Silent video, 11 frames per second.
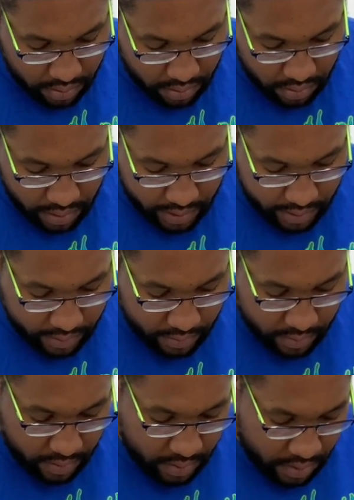There.
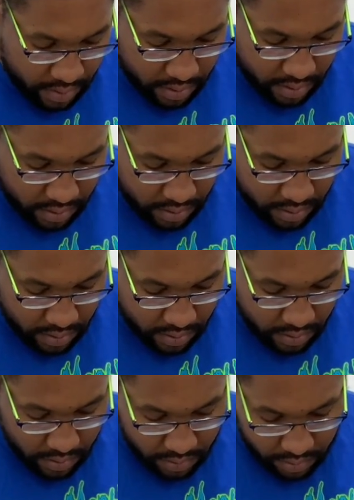
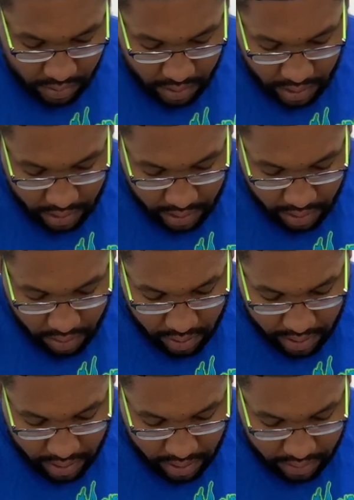I think they go
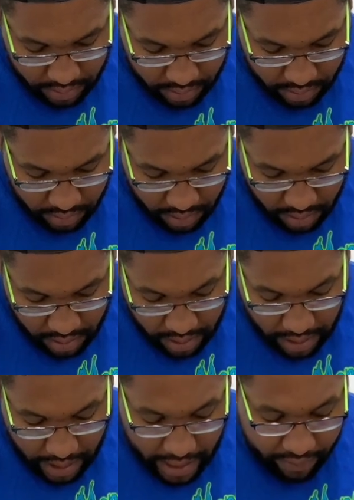like this.
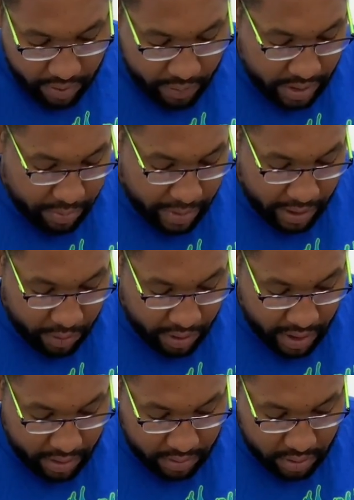I haven't read the manual
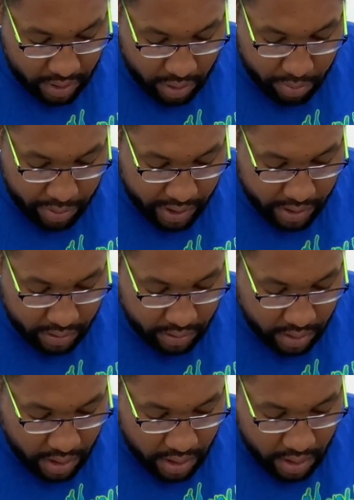yet, so I could be
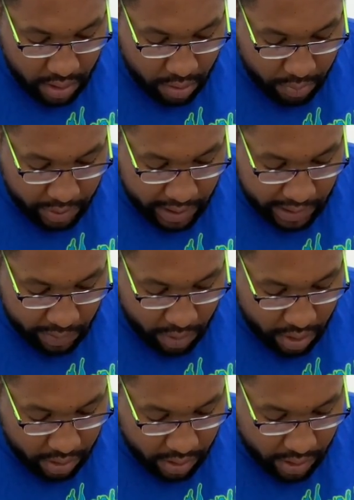completely
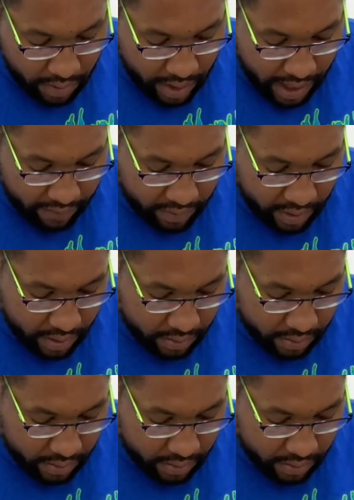wrong and then have to